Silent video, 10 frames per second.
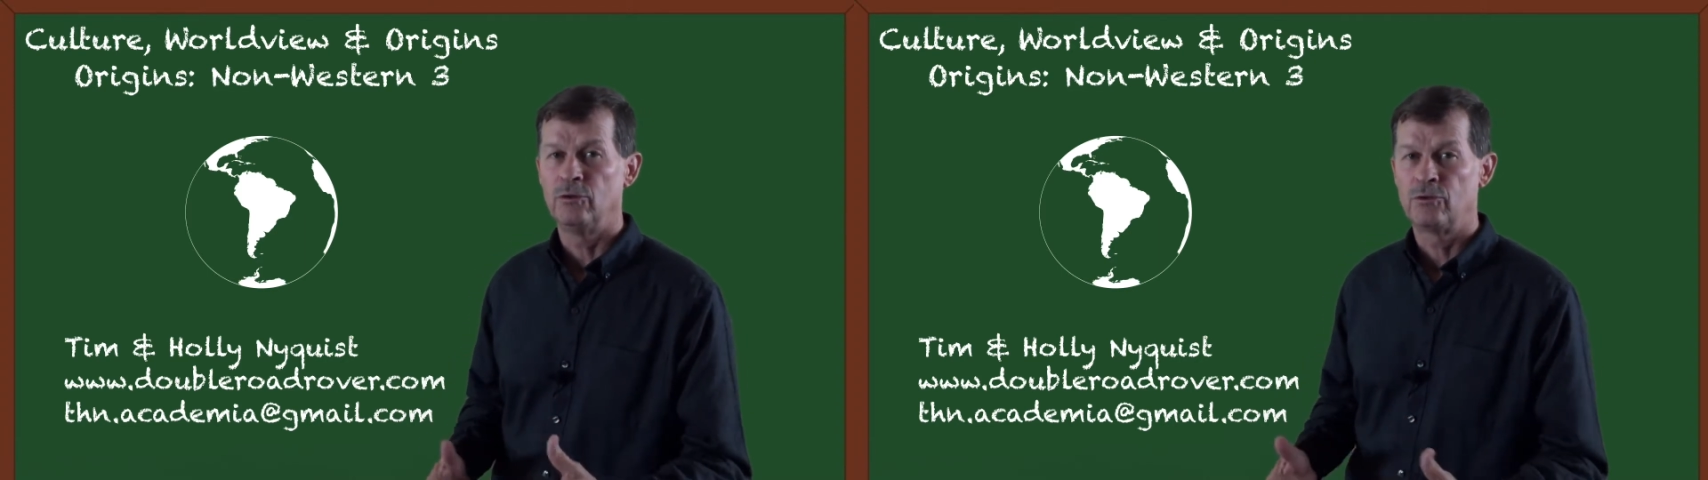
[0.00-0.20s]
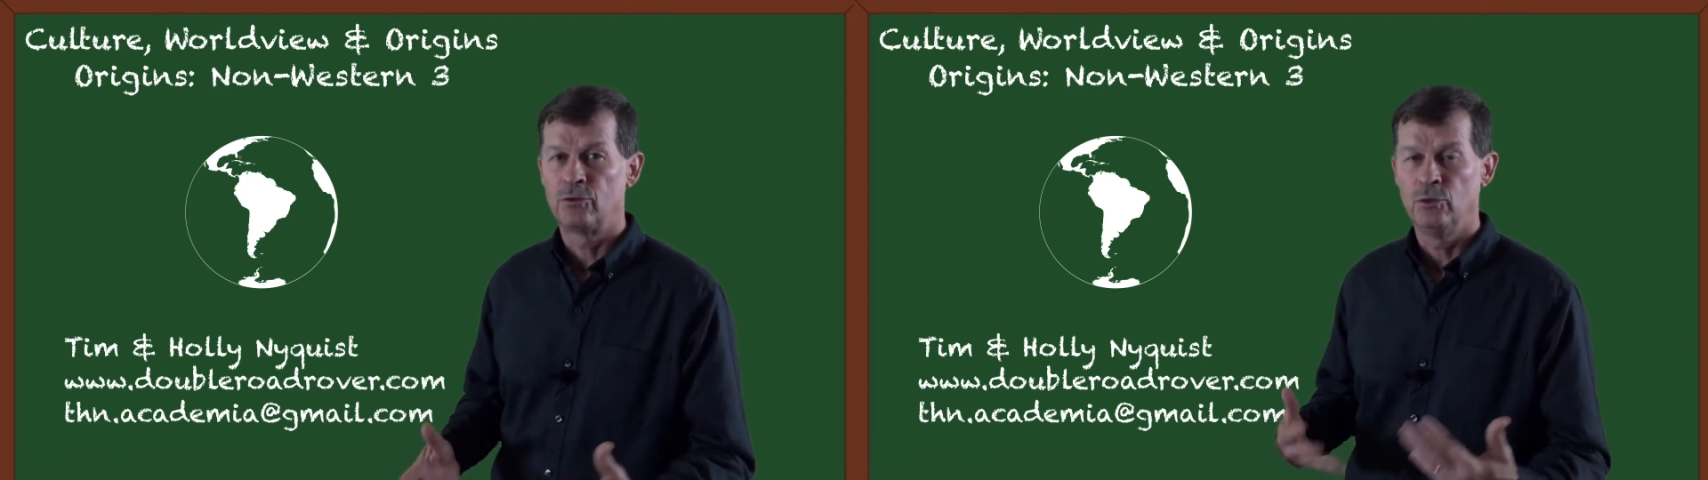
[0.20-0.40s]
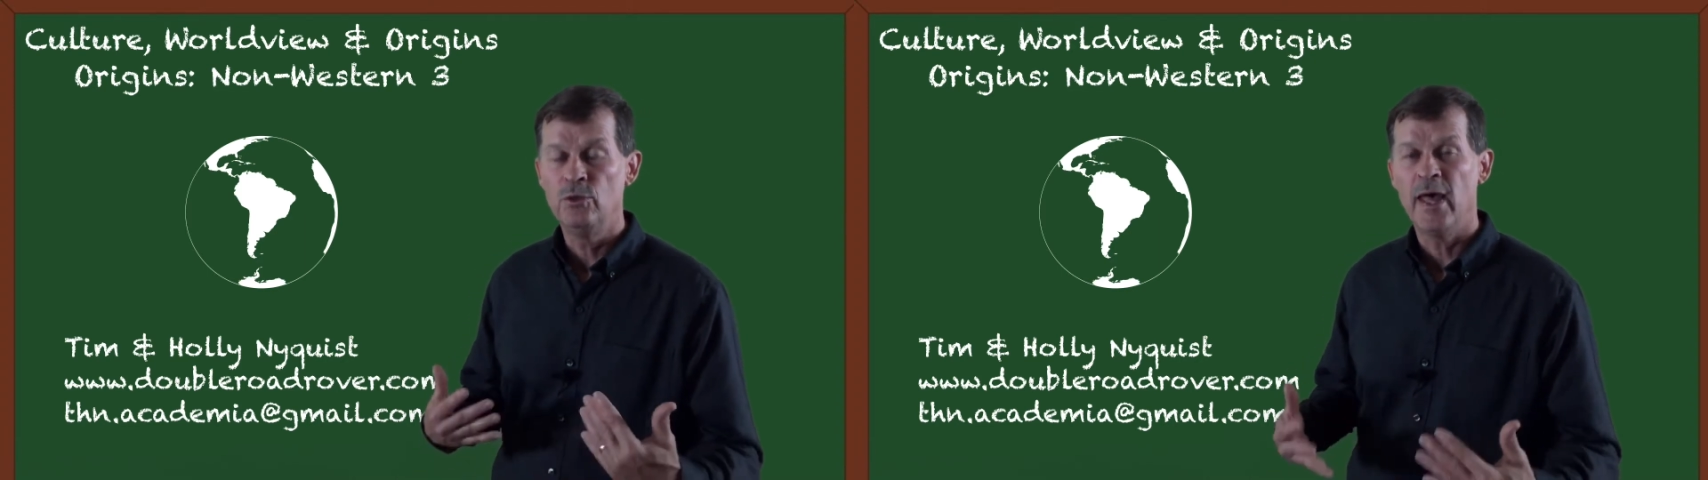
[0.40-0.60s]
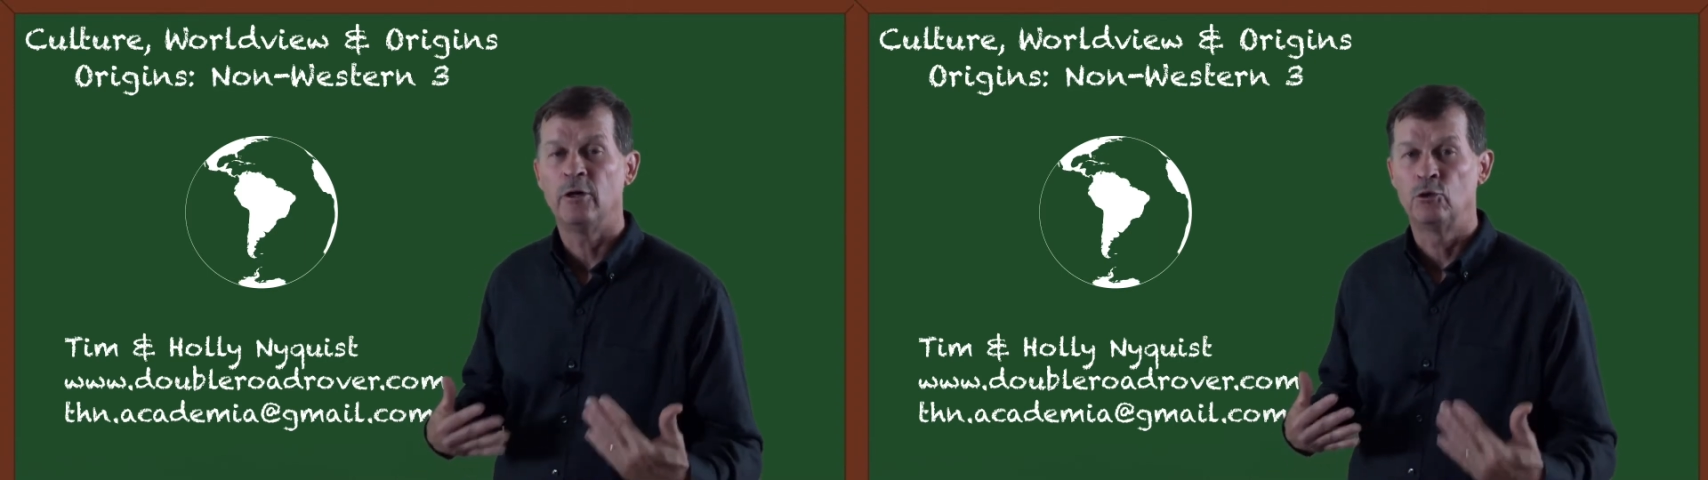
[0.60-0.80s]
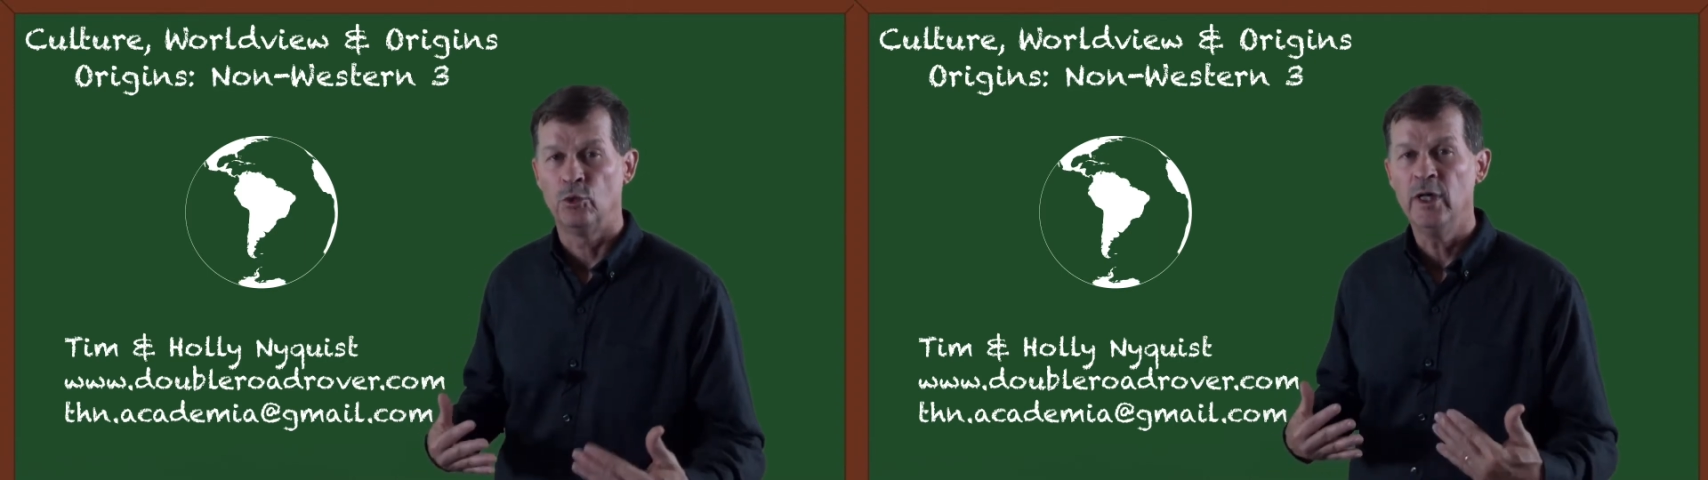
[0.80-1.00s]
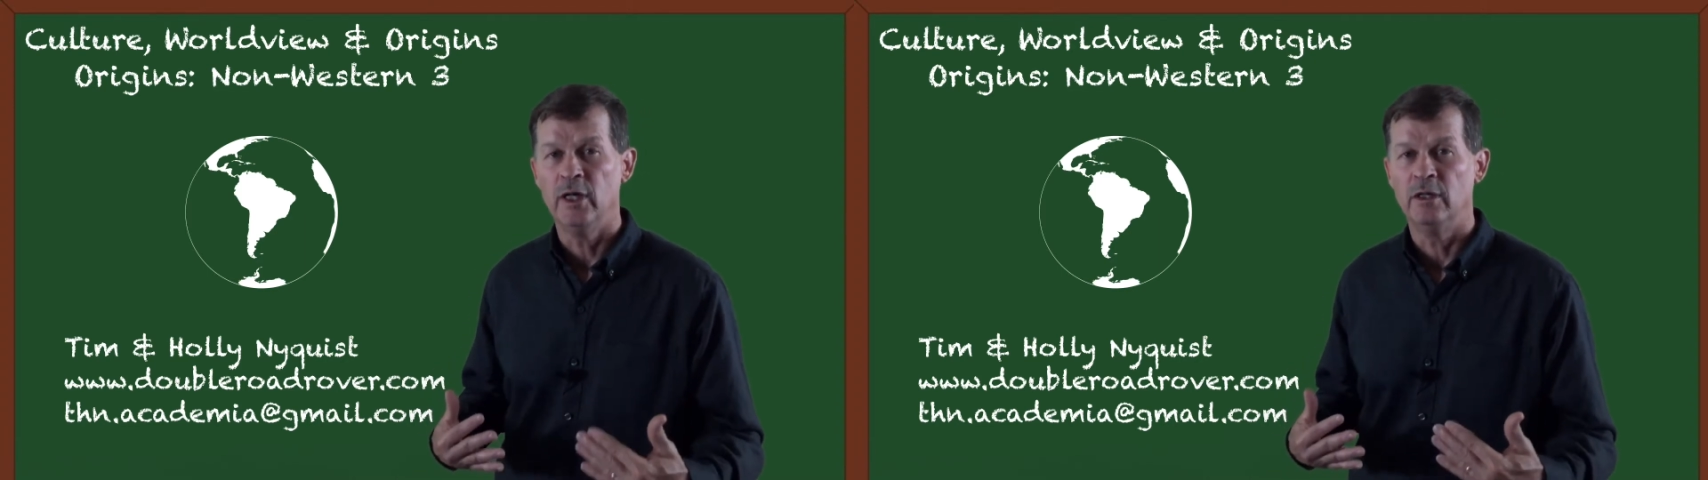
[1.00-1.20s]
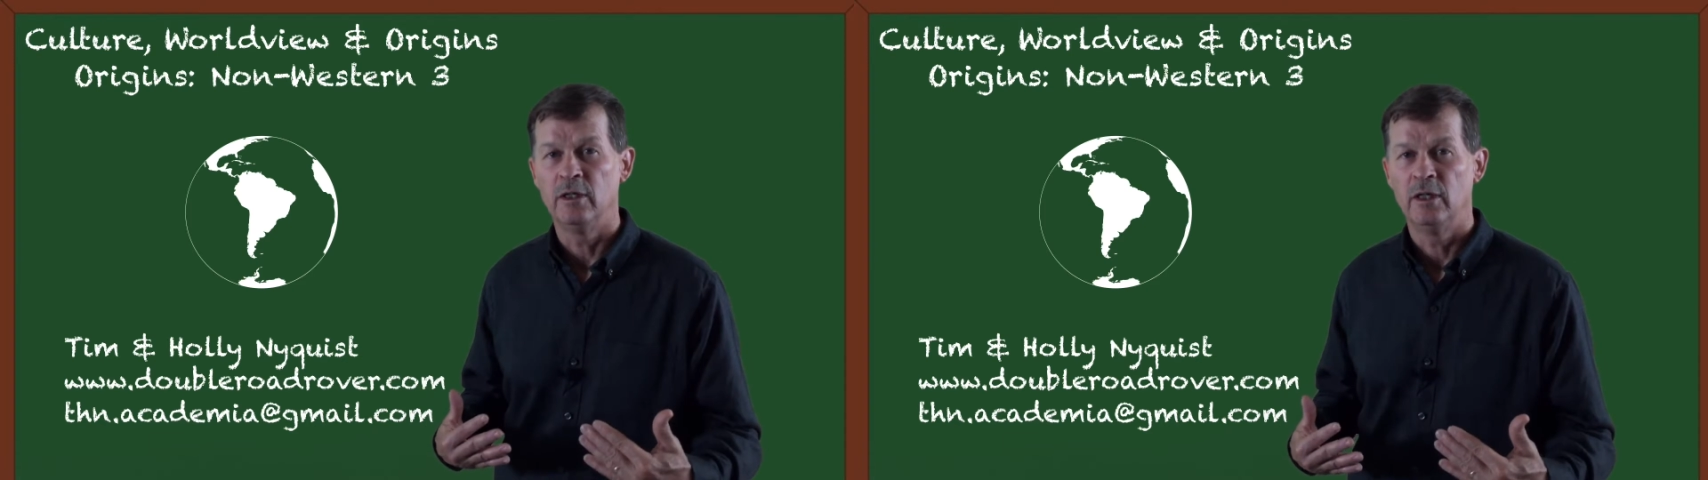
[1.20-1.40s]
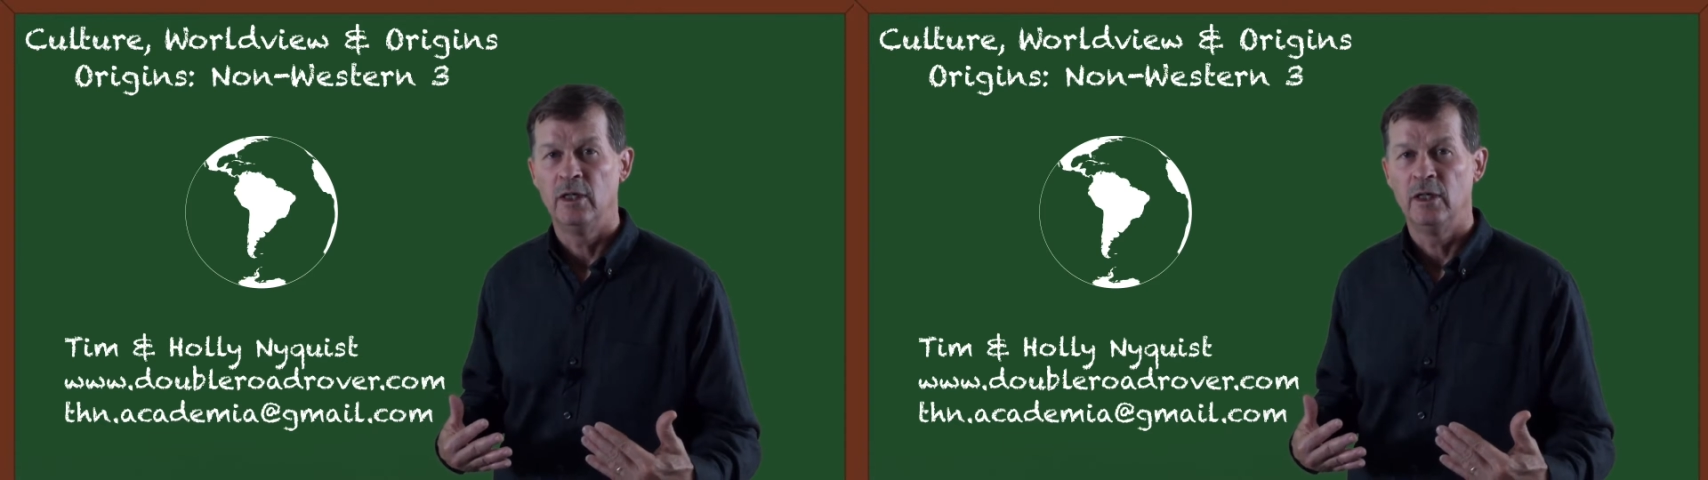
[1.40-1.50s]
through that grid